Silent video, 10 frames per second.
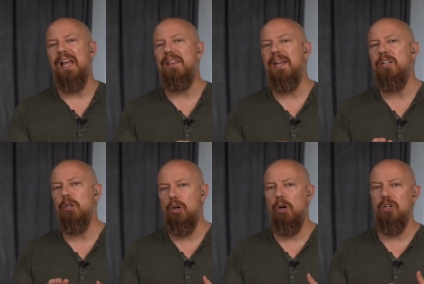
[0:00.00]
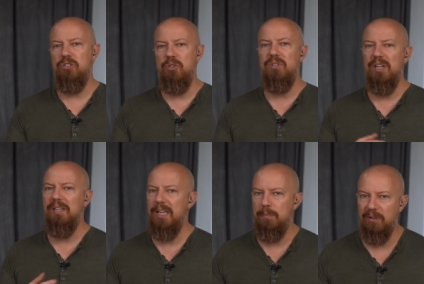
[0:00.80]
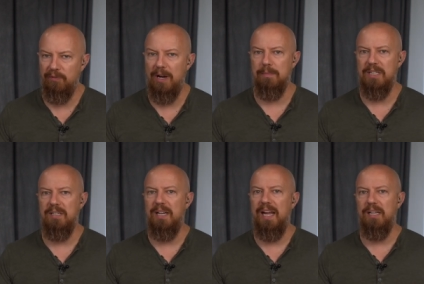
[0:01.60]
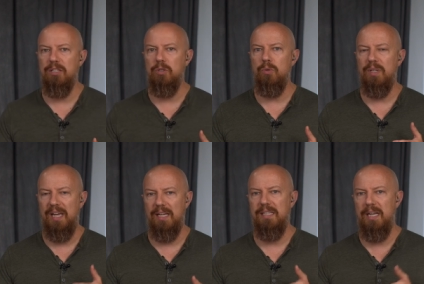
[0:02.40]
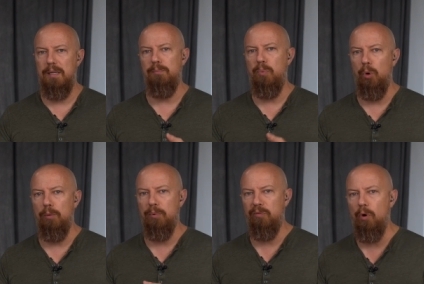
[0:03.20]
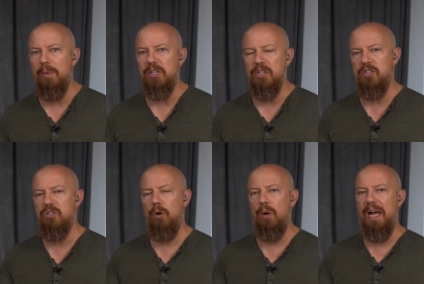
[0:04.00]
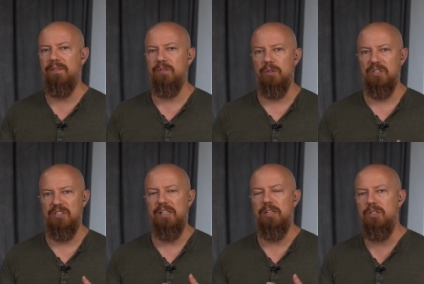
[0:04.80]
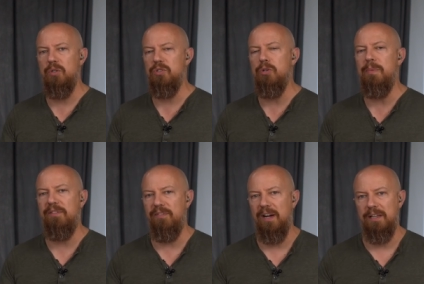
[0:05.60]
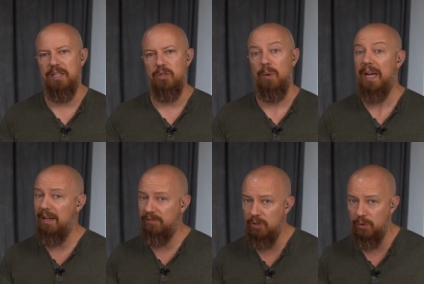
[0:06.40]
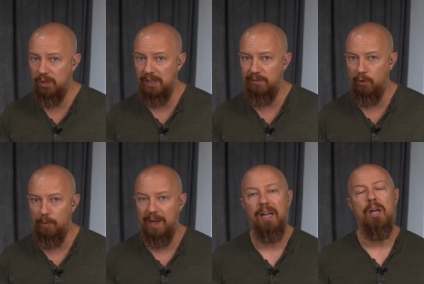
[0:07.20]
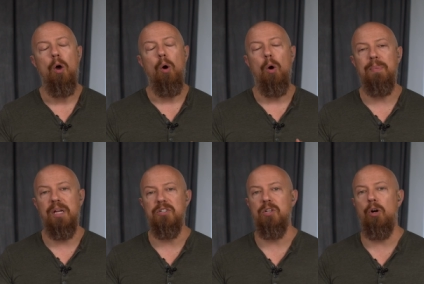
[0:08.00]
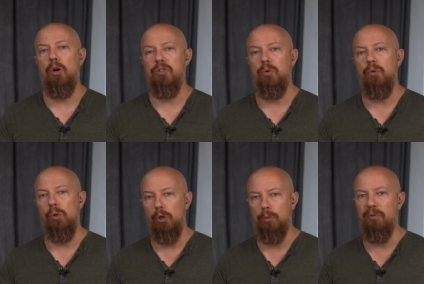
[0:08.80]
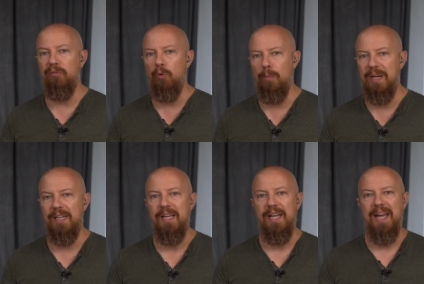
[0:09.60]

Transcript: then your cards do tend to get a bit fragmented and you can get poorer performance. And so after extended use, you may find that you have to do a clean format because the cards are no longer performing